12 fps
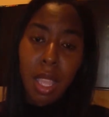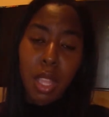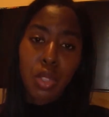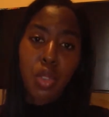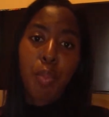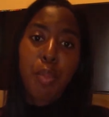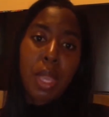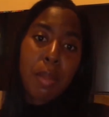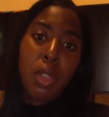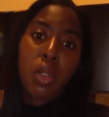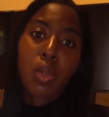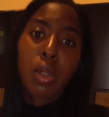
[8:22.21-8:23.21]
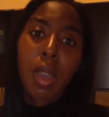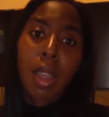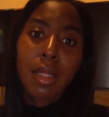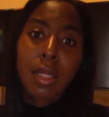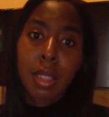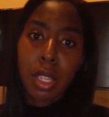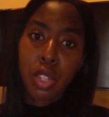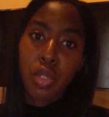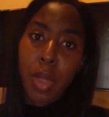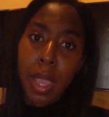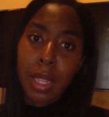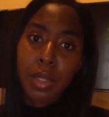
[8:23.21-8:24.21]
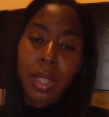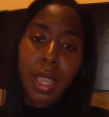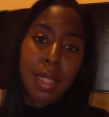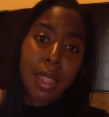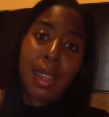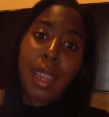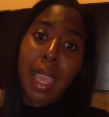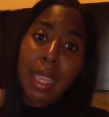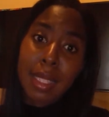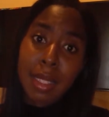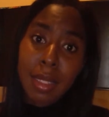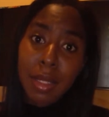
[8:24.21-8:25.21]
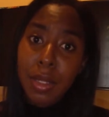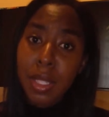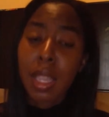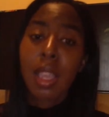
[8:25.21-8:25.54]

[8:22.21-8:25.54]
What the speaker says: So maybe you could consider trying to get a licensed